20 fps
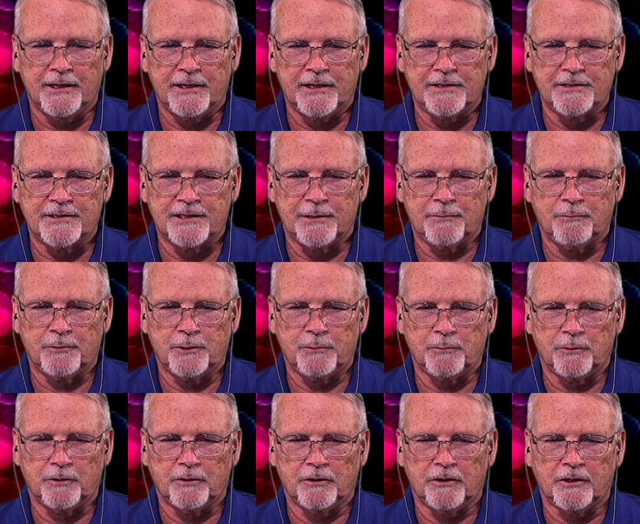is that we
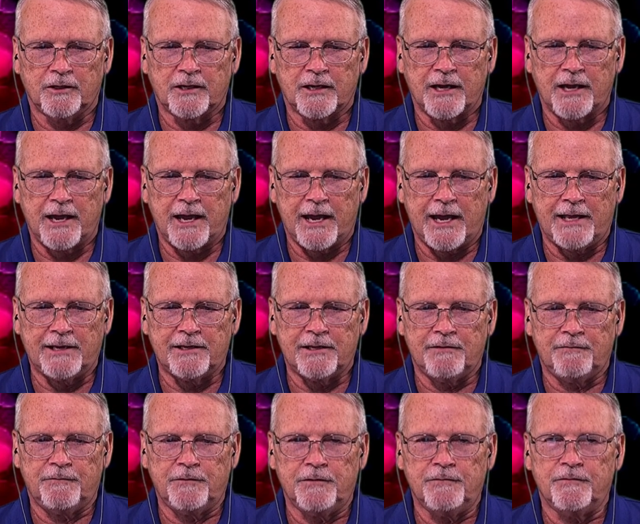will look at,
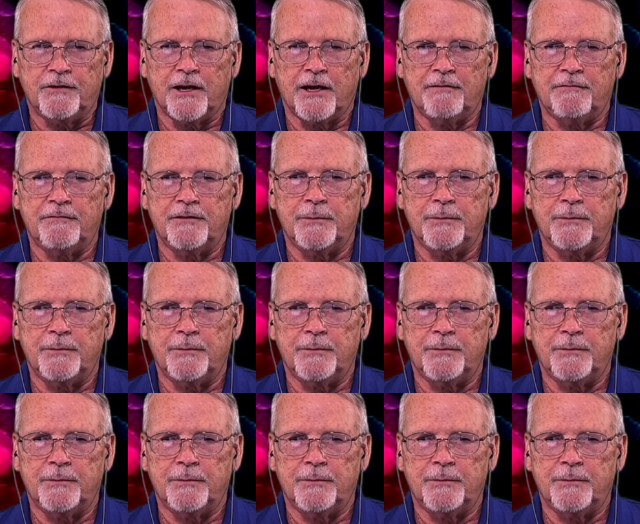if you've got